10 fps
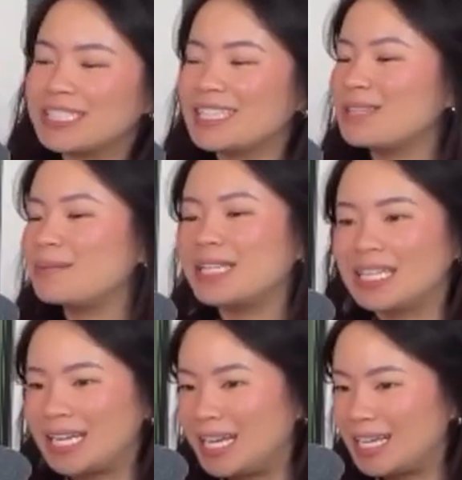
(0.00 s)
at the
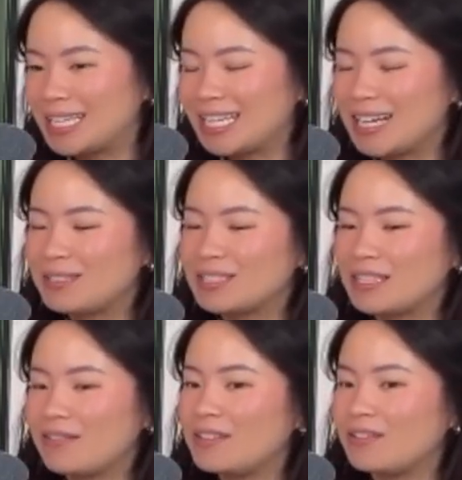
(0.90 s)
beginning, like I was
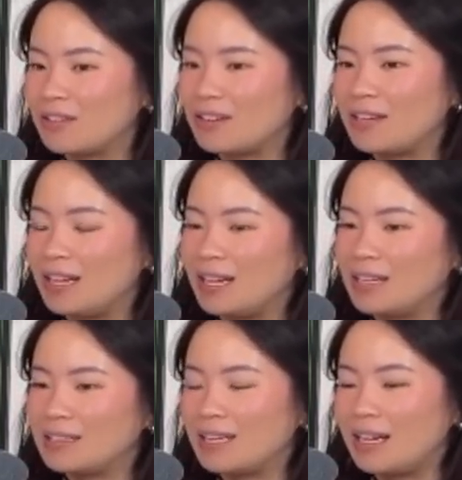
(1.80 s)
definitely
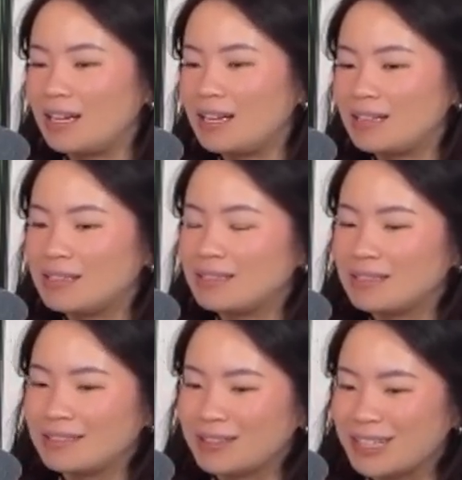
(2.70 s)
learning, like,
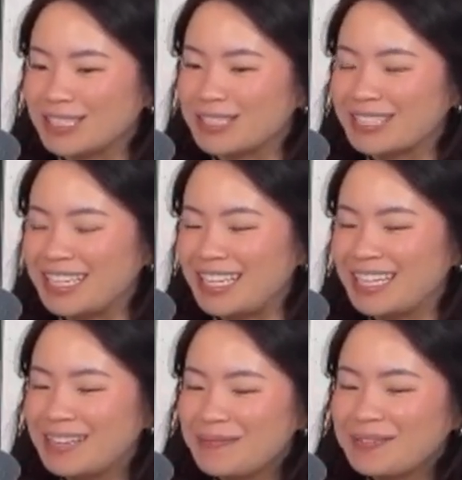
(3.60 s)
gosh, like
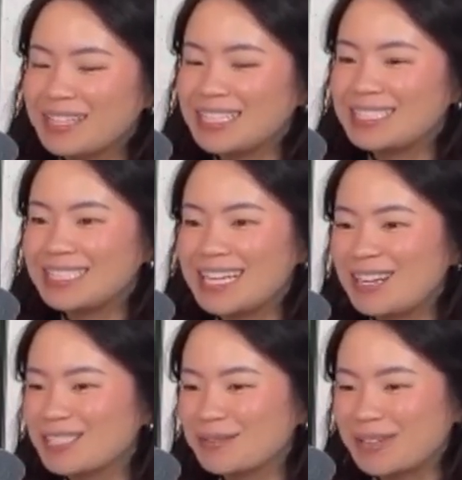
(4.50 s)
the ins and
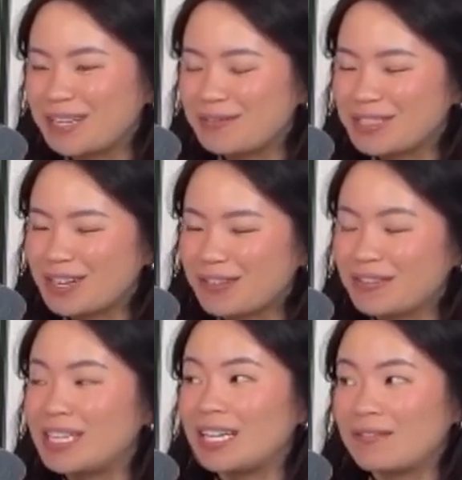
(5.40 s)
outs of wedding
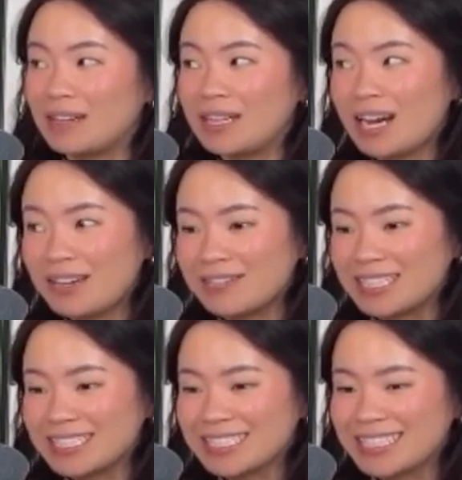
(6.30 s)
photography, and yeah, very high
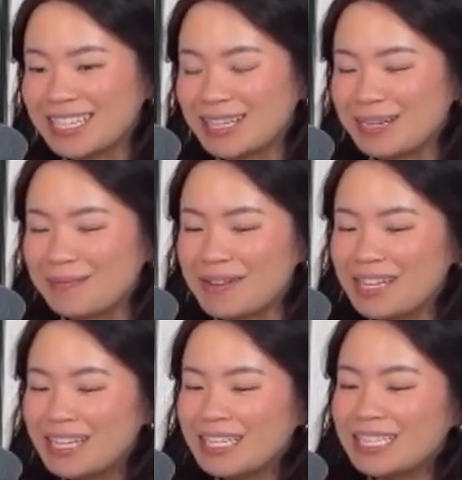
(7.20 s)
risk.
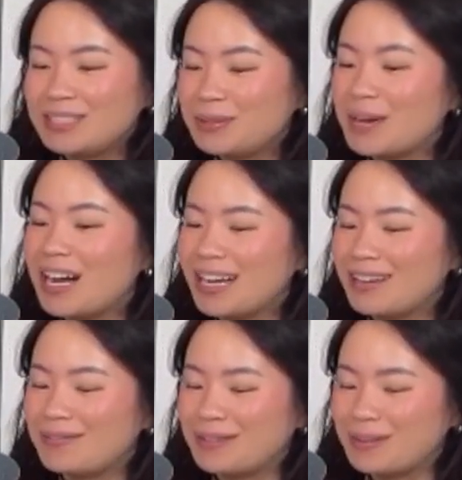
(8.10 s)
You
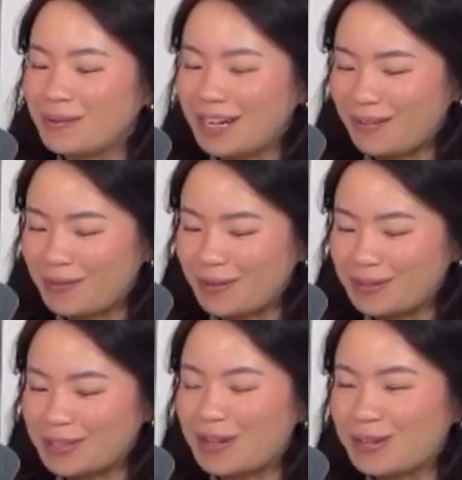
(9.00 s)
have the wedding
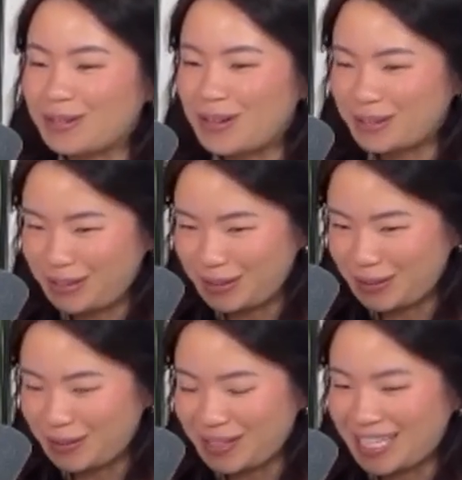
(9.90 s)
photos all on
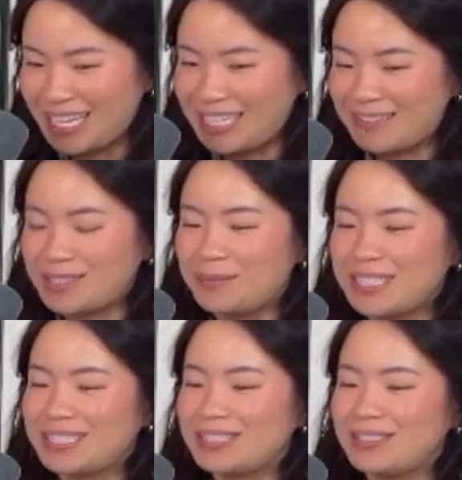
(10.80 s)
you, and like you have to
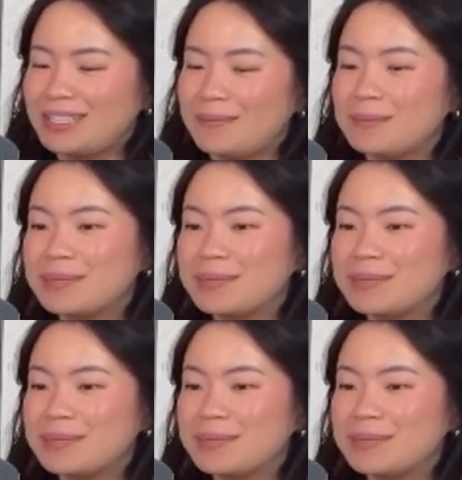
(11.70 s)
make sure you keep them